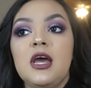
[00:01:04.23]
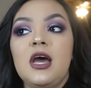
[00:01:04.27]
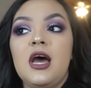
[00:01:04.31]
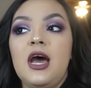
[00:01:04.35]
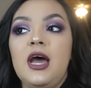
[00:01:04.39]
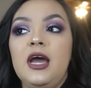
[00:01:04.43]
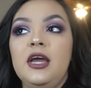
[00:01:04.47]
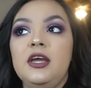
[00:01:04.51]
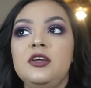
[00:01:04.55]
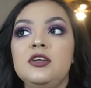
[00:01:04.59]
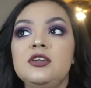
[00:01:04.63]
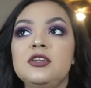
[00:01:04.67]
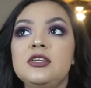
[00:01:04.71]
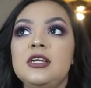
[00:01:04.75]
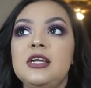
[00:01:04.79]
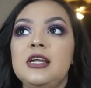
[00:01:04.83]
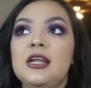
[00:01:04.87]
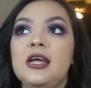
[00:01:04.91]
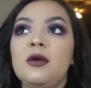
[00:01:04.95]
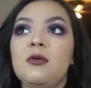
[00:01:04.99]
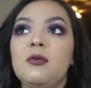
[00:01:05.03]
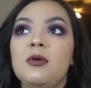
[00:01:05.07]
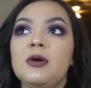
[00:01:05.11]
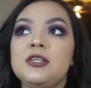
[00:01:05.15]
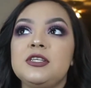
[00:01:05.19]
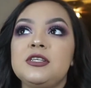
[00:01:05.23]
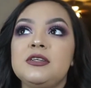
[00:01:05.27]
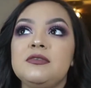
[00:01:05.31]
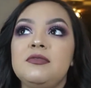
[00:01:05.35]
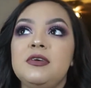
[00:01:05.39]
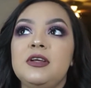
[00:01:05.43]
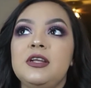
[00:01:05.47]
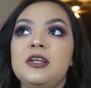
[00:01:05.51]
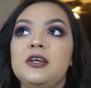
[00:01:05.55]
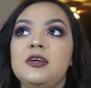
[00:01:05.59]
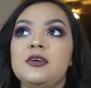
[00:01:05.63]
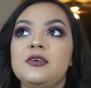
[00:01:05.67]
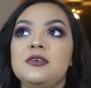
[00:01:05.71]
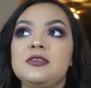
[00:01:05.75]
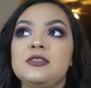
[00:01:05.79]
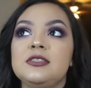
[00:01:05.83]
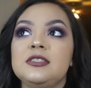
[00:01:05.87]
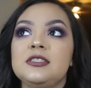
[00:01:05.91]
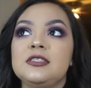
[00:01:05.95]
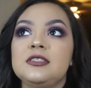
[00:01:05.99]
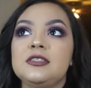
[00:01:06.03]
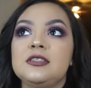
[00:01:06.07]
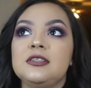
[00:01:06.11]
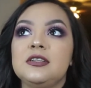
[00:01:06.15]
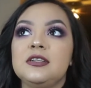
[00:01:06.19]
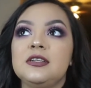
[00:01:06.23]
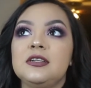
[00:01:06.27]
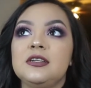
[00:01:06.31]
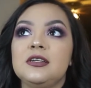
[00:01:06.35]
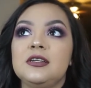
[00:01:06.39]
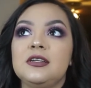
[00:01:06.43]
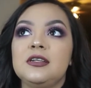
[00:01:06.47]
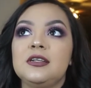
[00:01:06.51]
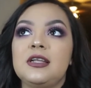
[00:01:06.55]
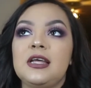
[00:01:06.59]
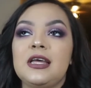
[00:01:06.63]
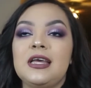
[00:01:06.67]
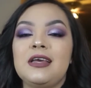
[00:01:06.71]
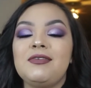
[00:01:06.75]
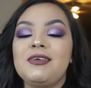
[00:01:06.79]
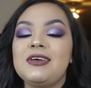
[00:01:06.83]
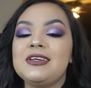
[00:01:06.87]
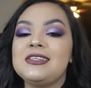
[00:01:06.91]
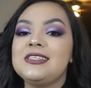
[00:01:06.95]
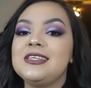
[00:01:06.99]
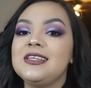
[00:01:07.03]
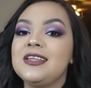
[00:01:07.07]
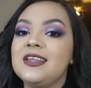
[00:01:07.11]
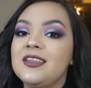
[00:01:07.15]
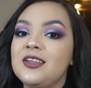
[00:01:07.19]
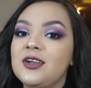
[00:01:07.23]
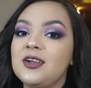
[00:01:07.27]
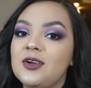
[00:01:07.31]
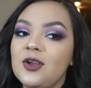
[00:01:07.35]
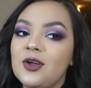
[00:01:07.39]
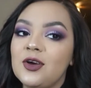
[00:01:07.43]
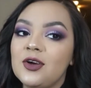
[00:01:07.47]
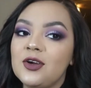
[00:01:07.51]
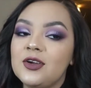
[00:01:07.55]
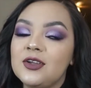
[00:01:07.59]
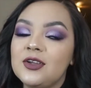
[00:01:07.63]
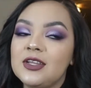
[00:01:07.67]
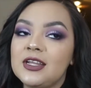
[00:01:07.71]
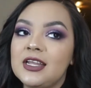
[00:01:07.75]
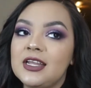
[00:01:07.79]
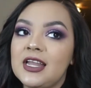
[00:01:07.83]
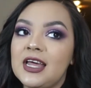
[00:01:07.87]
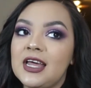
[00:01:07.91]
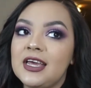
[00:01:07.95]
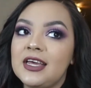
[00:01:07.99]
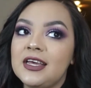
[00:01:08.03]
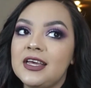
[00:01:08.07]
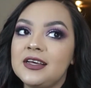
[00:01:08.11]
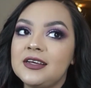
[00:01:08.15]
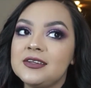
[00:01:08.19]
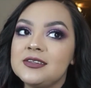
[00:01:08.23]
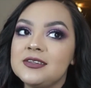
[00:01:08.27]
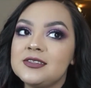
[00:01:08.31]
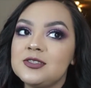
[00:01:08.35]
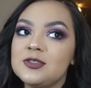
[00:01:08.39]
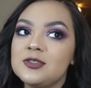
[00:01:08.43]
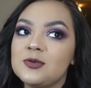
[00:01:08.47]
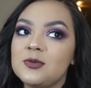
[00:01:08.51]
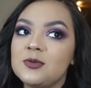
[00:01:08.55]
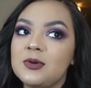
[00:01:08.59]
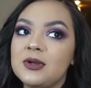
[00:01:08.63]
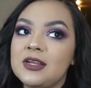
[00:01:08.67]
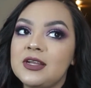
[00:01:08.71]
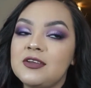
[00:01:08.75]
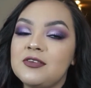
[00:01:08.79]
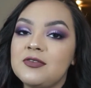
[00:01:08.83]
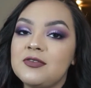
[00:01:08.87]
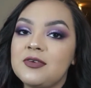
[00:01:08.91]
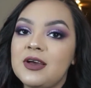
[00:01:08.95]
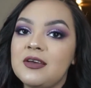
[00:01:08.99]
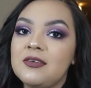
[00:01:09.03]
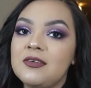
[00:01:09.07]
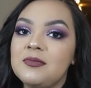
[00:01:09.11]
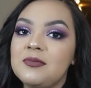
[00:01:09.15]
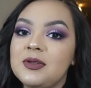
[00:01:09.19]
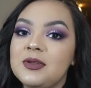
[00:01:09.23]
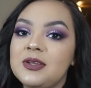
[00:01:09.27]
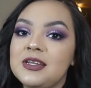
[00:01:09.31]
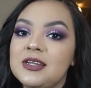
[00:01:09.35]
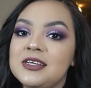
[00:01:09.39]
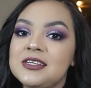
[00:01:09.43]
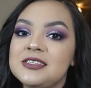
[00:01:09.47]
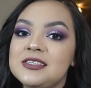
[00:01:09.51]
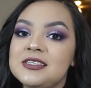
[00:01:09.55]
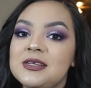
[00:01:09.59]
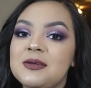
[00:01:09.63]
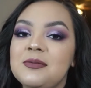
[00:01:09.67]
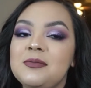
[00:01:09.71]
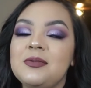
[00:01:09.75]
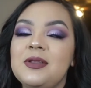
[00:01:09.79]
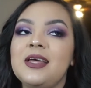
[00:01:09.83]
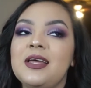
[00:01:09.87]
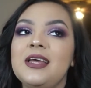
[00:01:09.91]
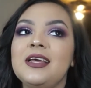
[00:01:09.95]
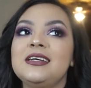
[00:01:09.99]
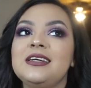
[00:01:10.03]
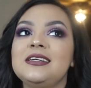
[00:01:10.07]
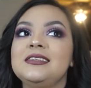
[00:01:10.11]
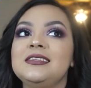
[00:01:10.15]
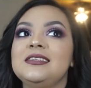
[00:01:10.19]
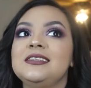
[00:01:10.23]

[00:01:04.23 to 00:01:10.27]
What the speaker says: I usually like watching videos, like if I see that they're longer than like 25 minutes, I'm like,